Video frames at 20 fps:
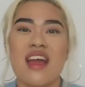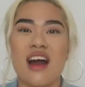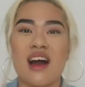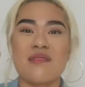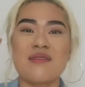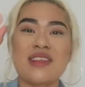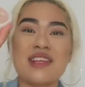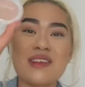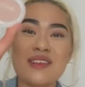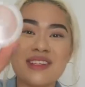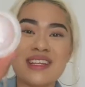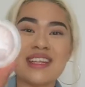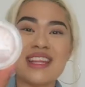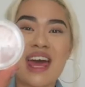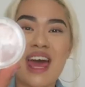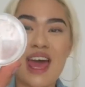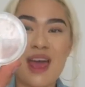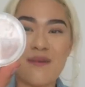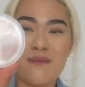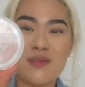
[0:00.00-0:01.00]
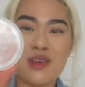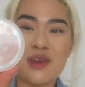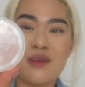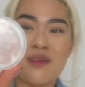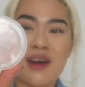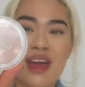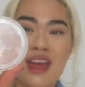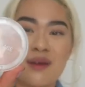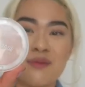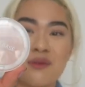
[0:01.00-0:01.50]
I've been using the M
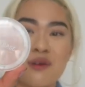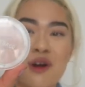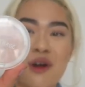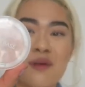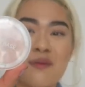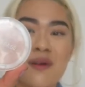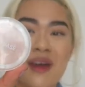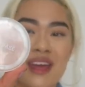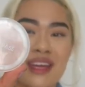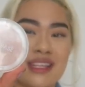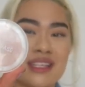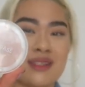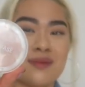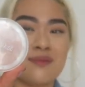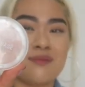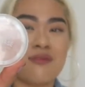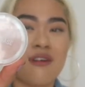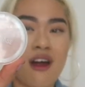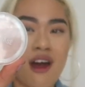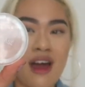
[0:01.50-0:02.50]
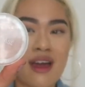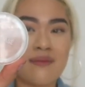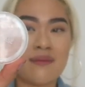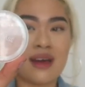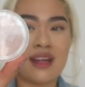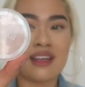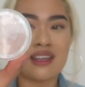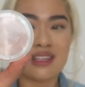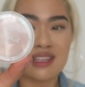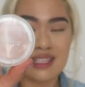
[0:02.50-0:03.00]
U A Pro Base
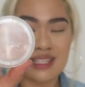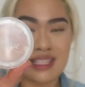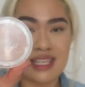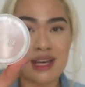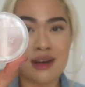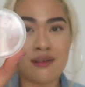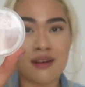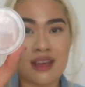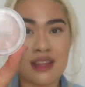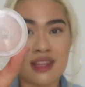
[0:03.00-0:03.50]
Prime and Conceal